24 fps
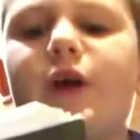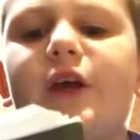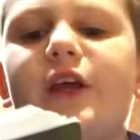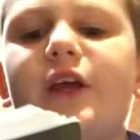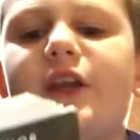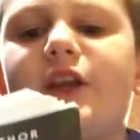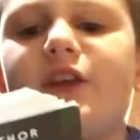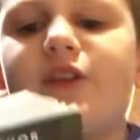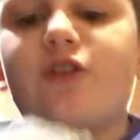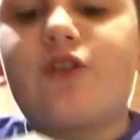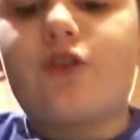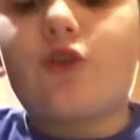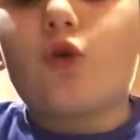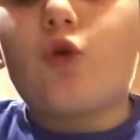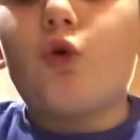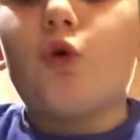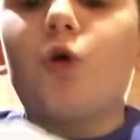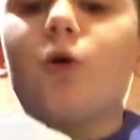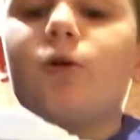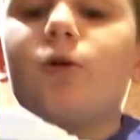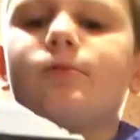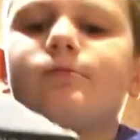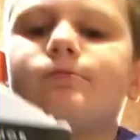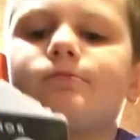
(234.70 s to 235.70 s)
ain't in
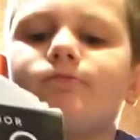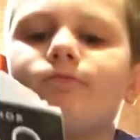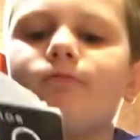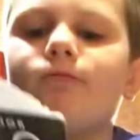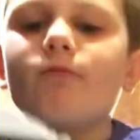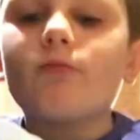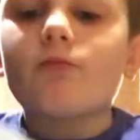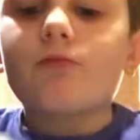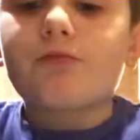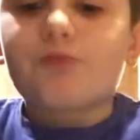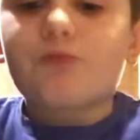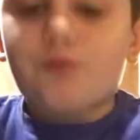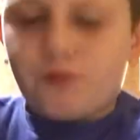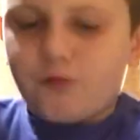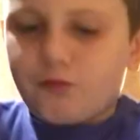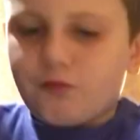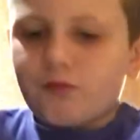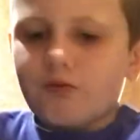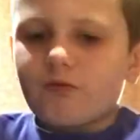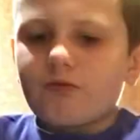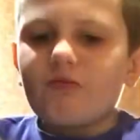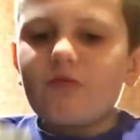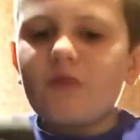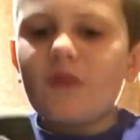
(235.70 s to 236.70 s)
school.
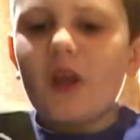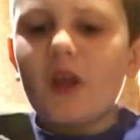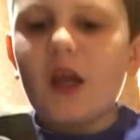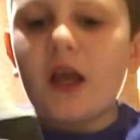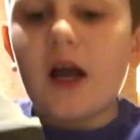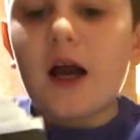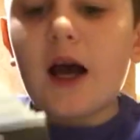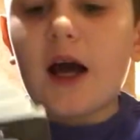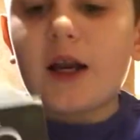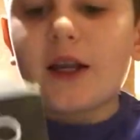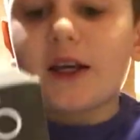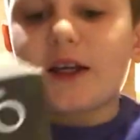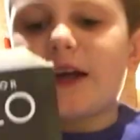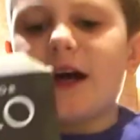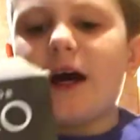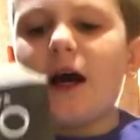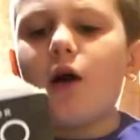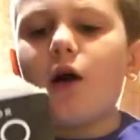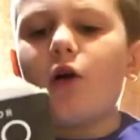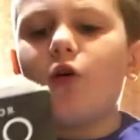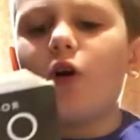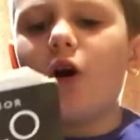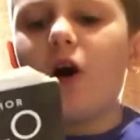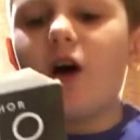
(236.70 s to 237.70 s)
On
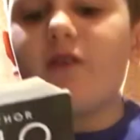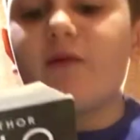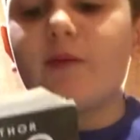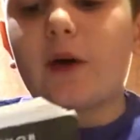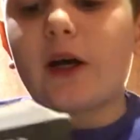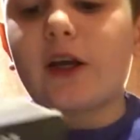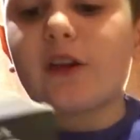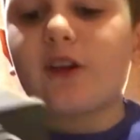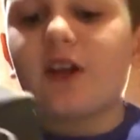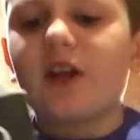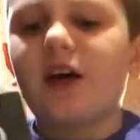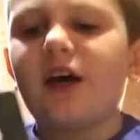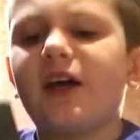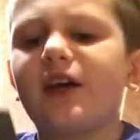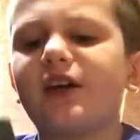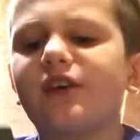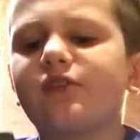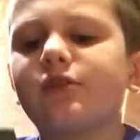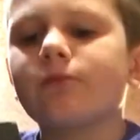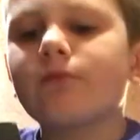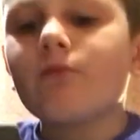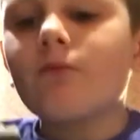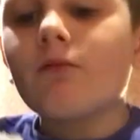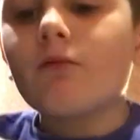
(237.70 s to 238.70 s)
account of my
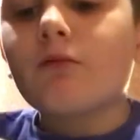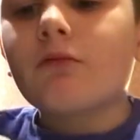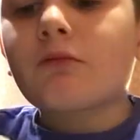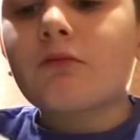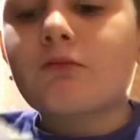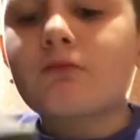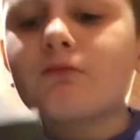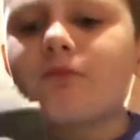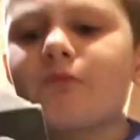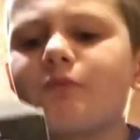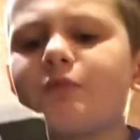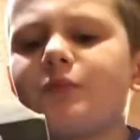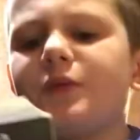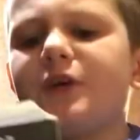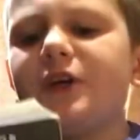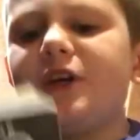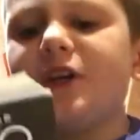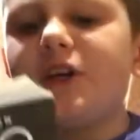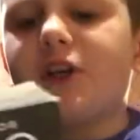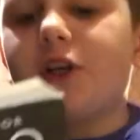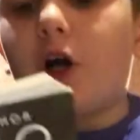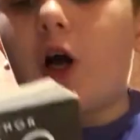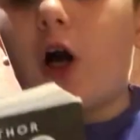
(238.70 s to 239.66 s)
legs being